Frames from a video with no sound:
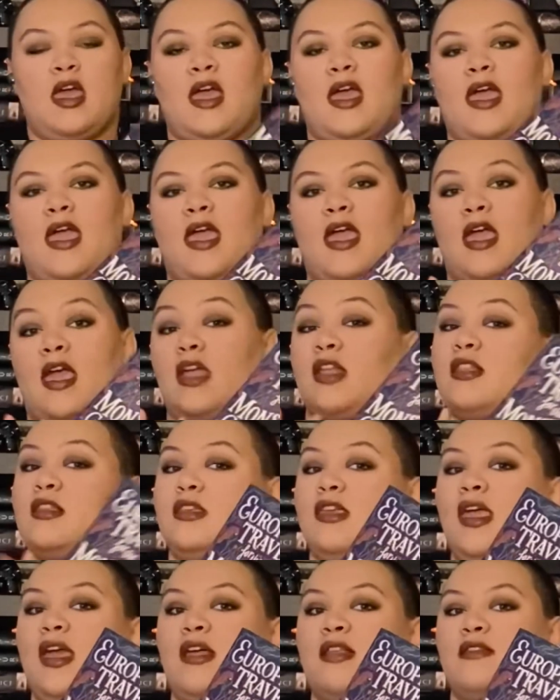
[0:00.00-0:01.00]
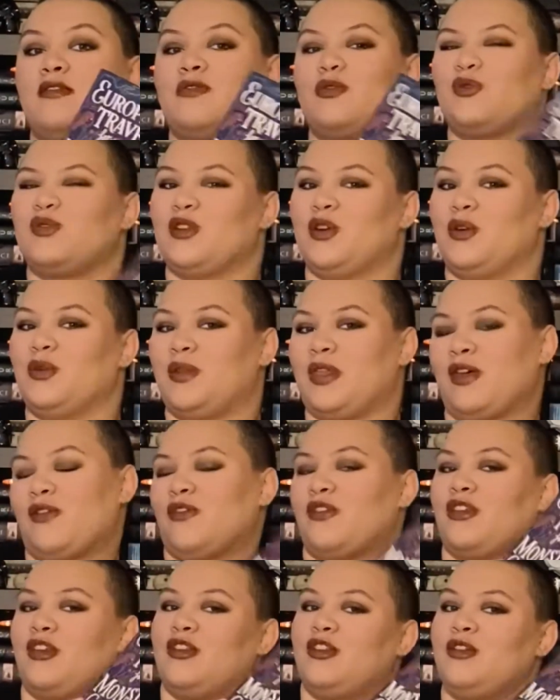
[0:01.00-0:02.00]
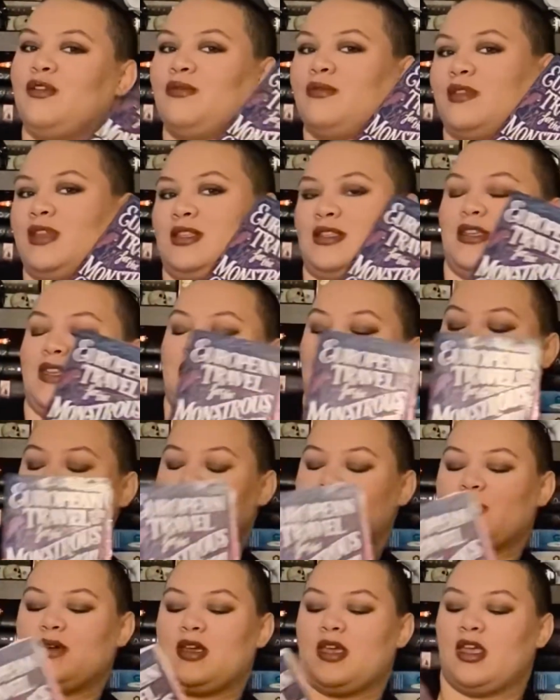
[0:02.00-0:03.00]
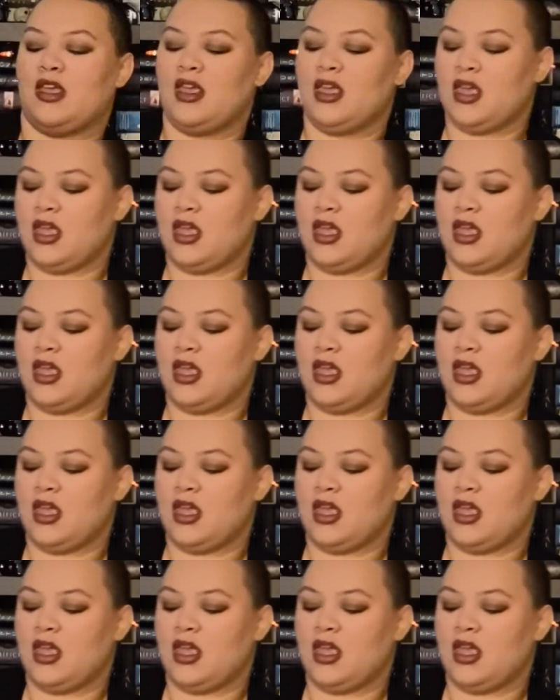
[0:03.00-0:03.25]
And yeah, so without further ado, let's get into it.